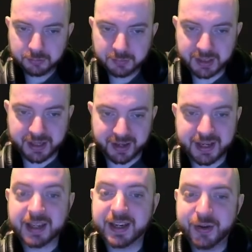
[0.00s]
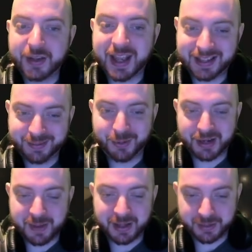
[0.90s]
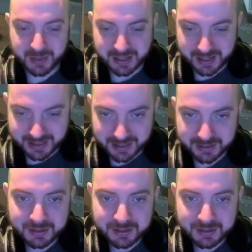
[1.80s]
Star Citizen, not yet. BoredGamer 2019.